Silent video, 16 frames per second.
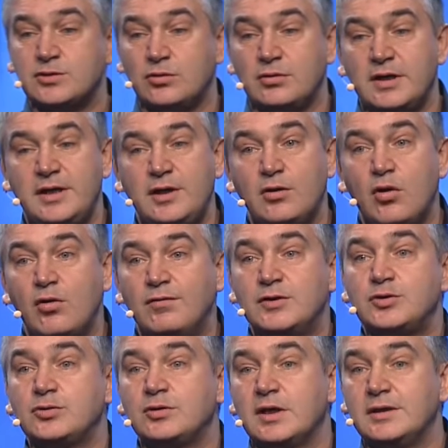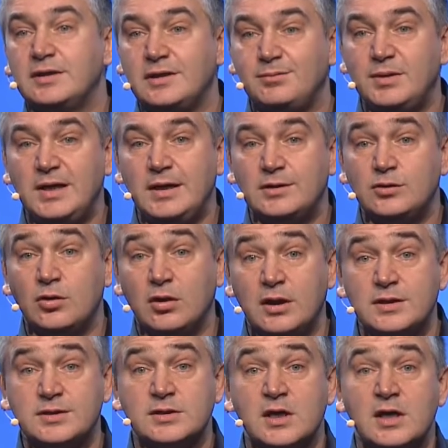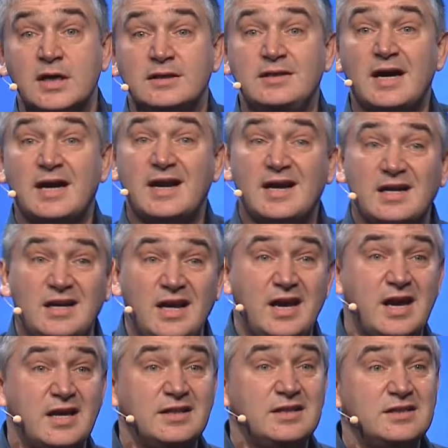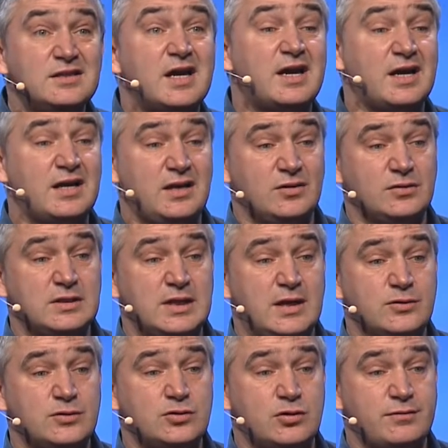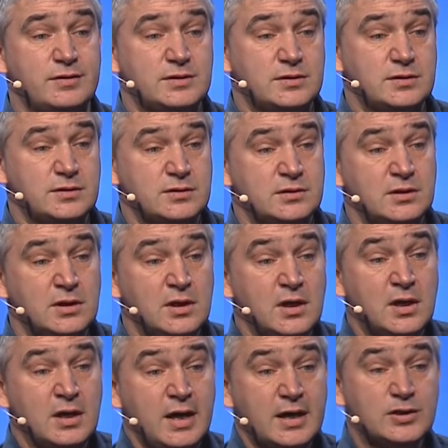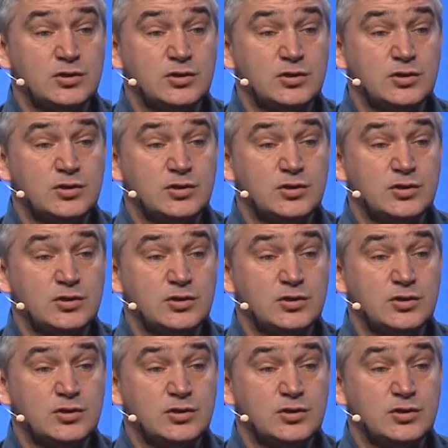already over $200 billion directly and indirectly on cloud services. And